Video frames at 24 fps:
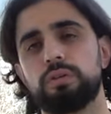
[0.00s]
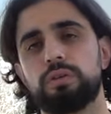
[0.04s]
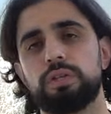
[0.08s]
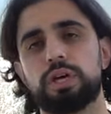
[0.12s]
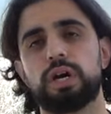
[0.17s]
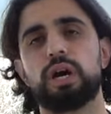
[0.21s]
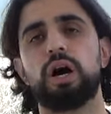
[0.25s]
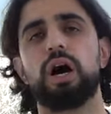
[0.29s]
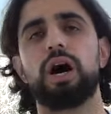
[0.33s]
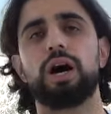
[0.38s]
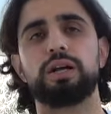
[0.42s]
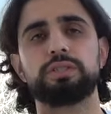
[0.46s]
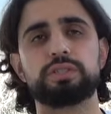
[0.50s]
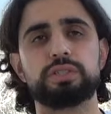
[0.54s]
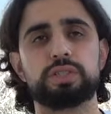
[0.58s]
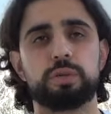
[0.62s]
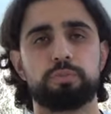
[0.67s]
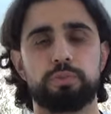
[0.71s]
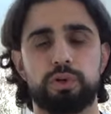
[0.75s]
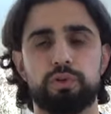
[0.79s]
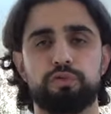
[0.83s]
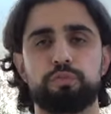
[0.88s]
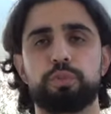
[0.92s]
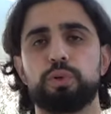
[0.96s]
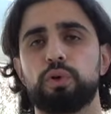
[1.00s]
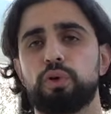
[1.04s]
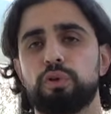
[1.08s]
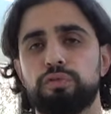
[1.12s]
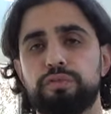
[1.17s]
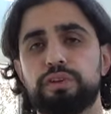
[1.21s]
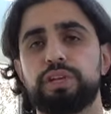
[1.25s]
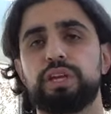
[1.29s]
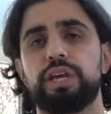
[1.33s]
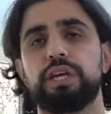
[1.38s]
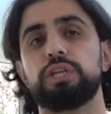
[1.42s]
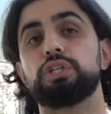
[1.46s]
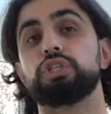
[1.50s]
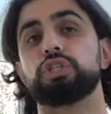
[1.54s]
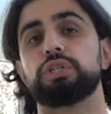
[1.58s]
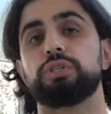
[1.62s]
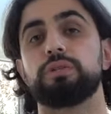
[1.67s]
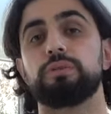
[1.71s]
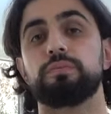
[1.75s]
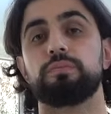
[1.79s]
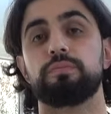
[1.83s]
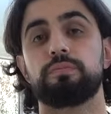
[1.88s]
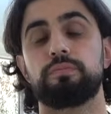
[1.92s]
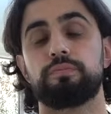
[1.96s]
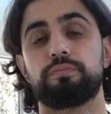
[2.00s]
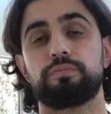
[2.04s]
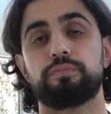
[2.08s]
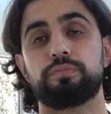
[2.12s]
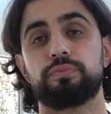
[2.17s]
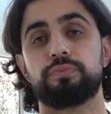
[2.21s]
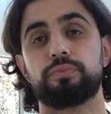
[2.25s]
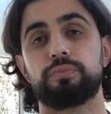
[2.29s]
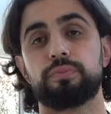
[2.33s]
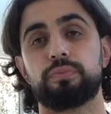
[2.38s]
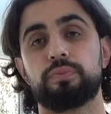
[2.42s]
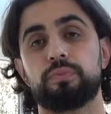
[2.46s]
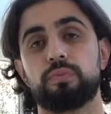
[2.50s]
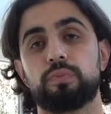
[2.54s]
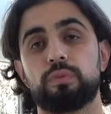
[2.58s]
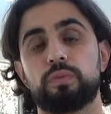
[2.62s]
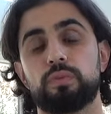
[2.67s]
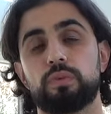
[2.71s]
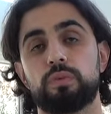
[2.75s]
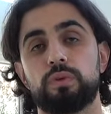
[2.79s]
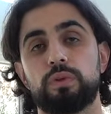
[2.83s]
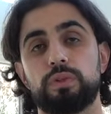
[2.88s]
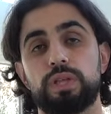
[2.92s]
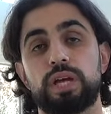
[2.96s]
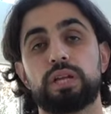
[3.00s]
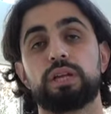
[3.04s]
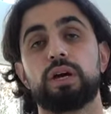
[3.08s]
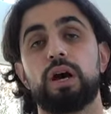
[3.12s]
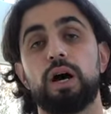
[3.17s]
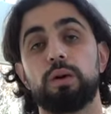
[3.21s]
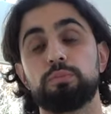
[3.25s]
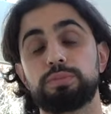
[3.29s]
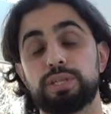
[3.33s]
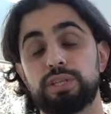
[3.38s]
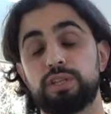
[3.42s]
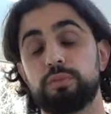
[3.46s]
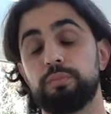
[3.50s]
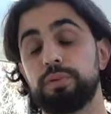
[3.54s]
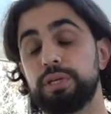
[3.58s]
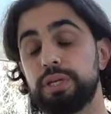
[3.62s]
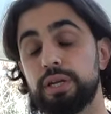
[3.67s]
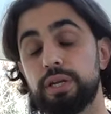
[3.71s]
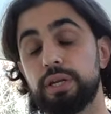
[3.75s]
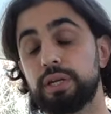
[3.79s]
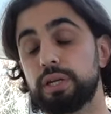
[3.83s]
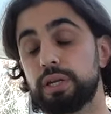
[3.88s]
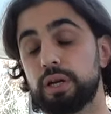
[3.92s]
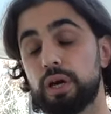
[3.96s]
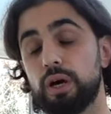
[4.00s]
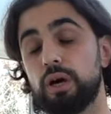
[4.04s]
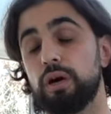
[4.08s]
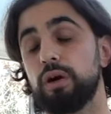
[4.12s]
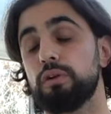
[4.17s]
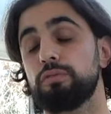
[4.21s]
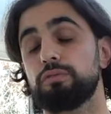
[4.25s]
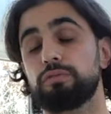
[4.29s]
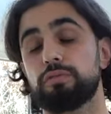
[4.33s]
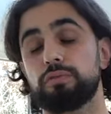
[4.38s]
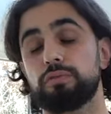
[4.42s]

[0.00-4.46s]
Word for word: the concept of purification that comes at the beginning of